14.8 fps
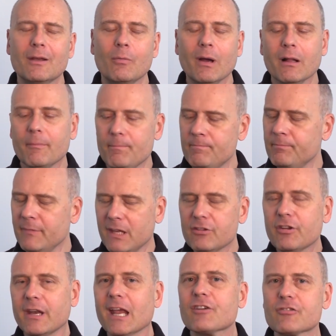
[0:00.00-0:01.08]
Well,
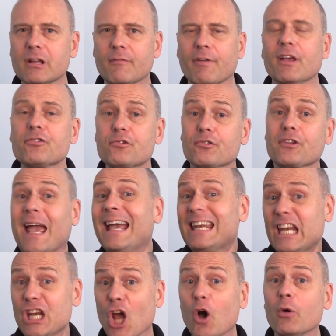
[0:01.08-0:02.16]
international investors
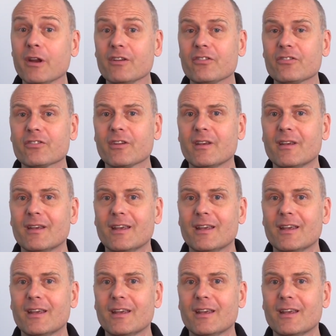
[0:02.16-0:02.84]
kind of notice